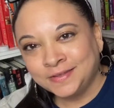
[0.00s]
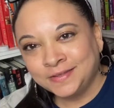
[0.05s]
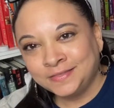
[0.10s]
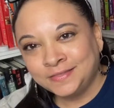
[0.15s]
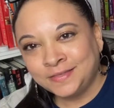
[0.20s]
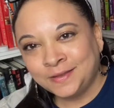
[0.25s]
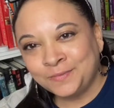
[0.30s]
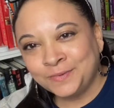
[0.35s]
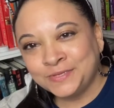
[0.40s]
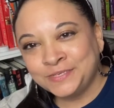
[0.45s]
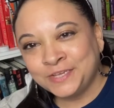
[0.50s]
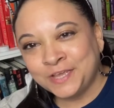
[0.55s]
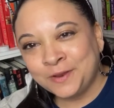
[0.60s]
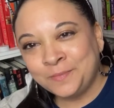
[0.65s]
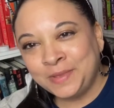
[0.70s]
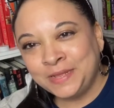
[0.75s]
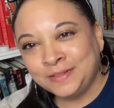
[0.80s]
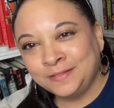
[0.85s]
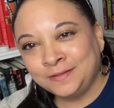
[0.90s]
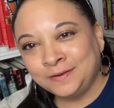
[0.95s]
That one's going to
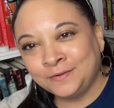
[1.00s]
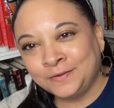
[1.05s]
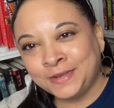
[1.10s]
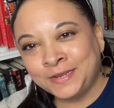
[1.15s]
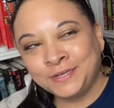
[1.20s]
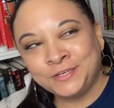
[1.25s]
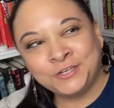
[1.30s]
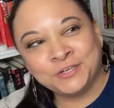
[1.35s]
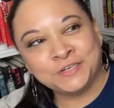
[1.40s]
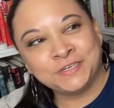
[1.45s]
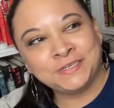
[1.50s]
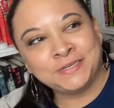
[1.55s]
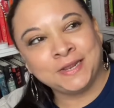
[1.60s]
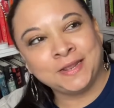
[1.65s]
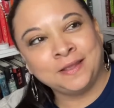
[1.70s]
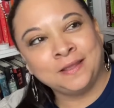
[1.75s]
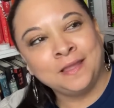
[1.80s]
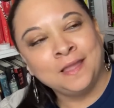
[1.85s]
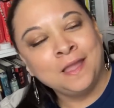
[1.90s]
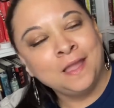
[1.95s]
be a little
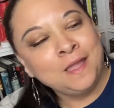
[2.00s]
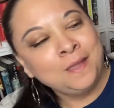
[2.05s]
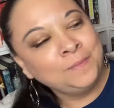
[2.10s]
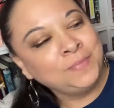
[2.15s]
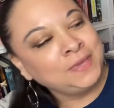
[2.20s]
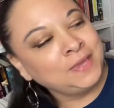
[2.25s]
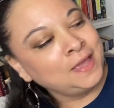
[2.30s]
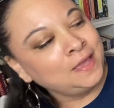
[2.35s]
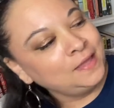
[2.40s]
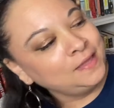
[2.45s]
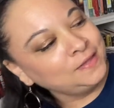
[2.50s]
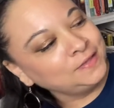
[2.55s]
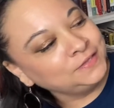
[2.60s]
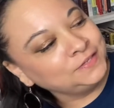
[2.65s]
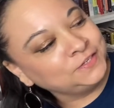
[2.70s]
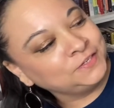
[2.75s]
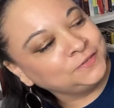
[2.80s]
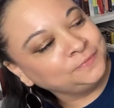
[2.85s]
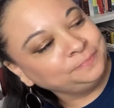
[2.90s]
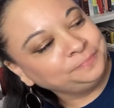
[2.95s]
interesting
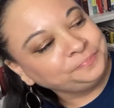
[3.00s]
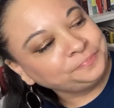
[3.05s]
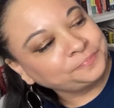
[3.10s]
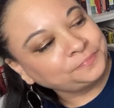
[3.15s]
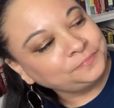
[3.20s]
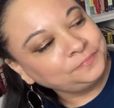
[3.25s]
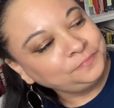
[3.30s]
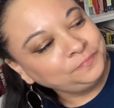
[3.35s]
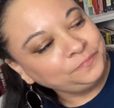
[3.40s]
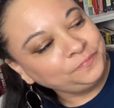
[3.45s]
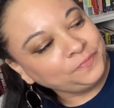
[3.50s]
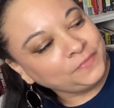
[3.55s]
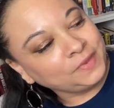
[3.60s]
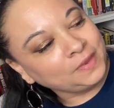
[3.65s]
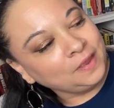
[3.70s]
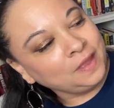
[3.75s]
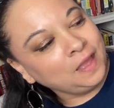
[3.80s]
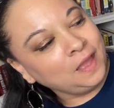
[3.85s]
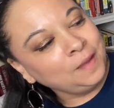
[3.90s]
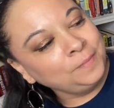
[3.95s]
because
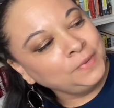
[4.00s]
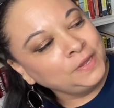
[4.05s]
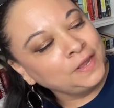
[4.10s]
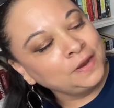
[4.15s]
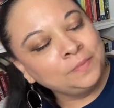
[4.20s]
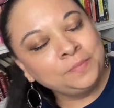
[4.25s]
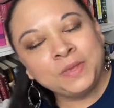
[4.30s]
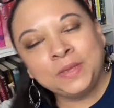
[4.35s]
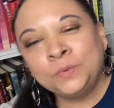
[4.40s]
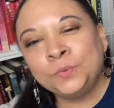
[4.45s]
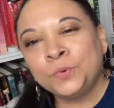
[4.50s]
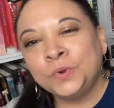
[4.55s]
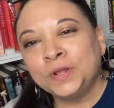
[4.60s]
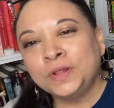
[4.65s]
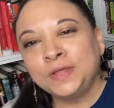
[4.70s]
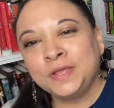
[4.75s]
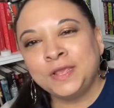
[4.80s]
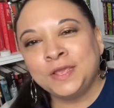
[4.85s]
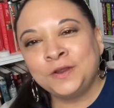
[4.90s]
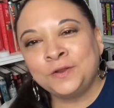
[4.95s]
I'm going to be
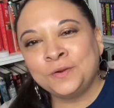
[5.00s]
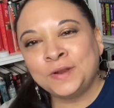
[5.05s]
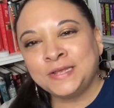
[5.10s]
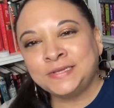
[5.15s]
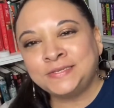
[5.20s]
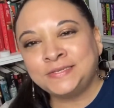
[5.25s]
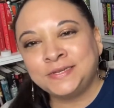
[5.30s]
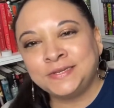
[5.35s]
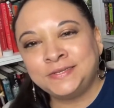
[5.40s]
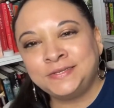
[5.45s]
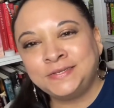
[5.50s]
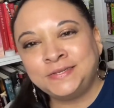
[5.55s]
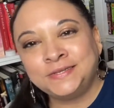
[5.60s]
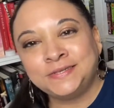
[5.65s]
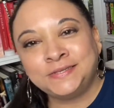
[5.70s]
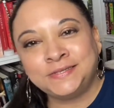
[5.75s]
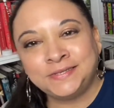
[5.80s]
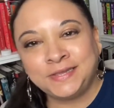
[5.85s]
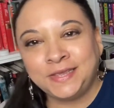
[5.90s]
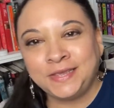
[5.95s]
really interested to
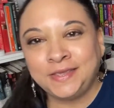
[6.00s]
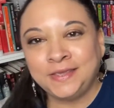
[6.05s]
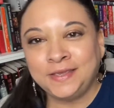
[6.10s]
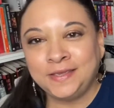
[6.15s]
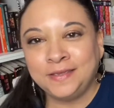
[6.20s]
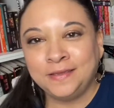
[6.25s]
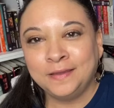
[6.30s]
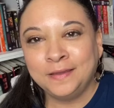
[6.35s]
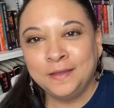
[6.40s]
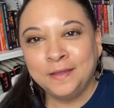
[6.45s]
see